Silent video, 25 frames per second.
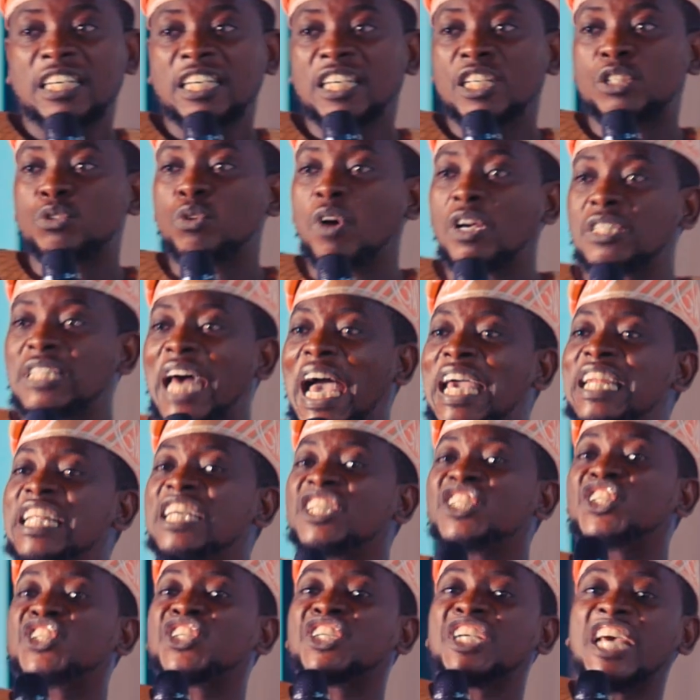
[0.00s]
it was
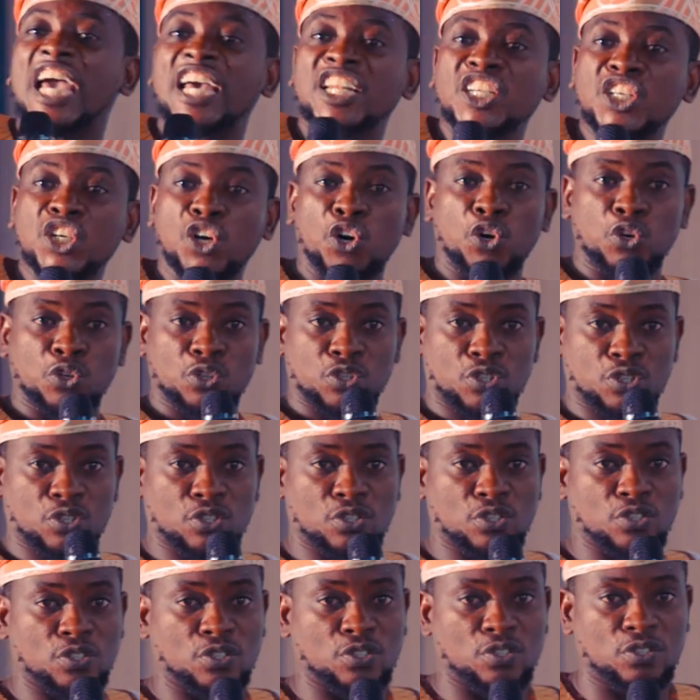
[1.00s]
highly
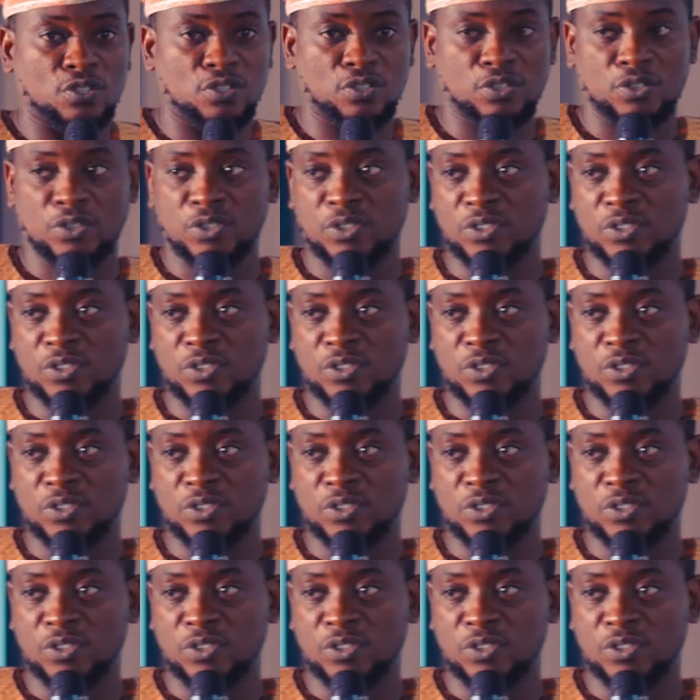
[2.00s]
strenuous.